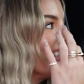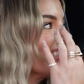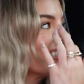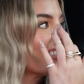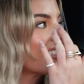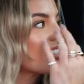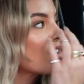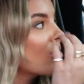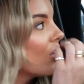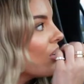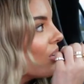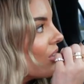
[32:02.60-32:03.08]

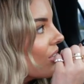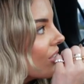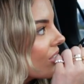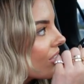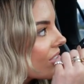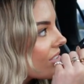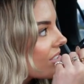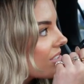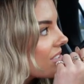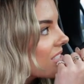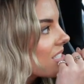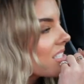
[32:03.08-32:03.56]
He's
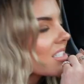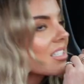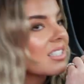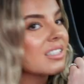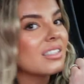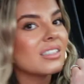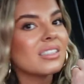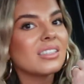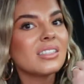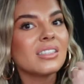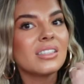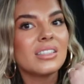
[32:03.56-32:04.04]

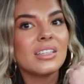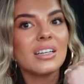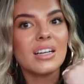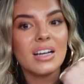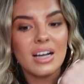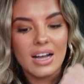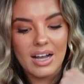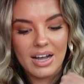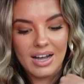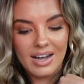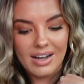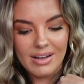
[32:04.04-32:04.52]
cooked.
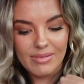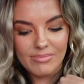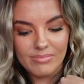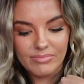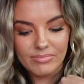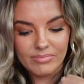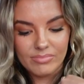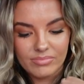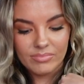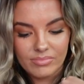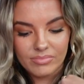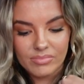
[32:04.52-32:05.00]

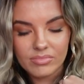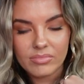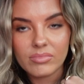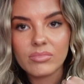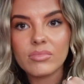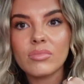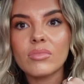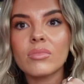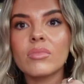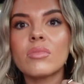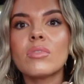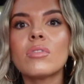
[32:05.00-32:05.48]
Um Is
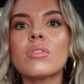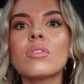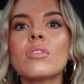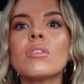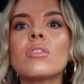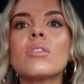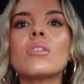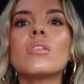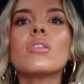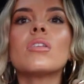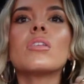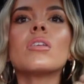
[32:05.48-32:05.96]
everyone
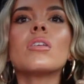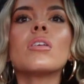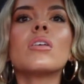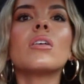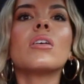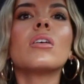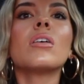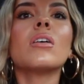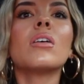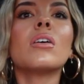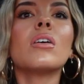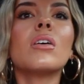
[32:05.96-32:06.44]
alright?
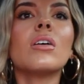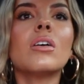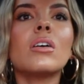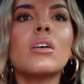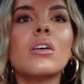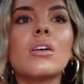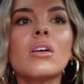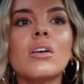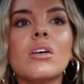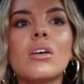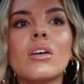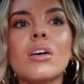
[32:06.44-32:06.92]
No.
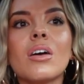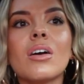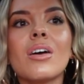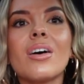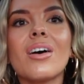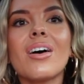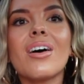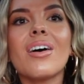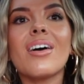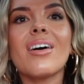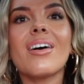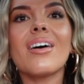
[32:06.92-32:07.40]
He's gone
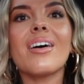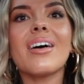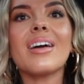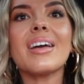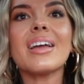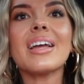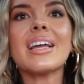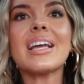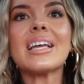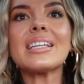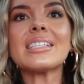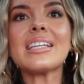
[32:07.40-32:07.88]
all the
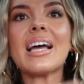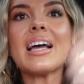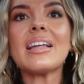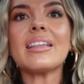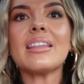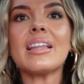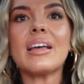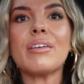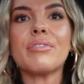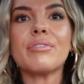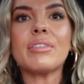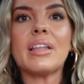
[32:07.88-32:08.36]
way. Is that
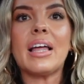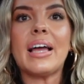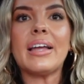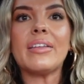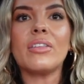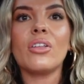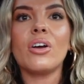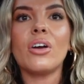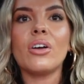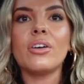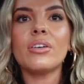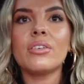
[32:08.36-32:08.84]
left
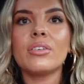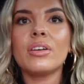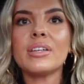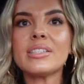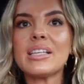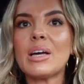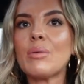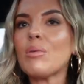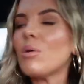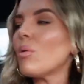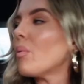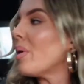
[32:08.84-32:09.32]
lane though? Is
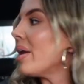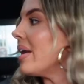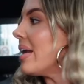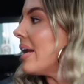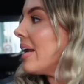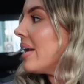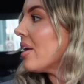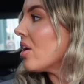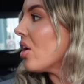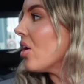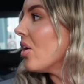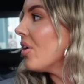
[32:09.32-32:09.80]
that where we
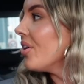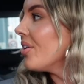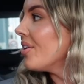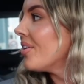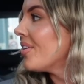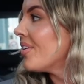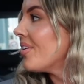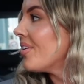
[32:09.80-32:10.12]
need to go?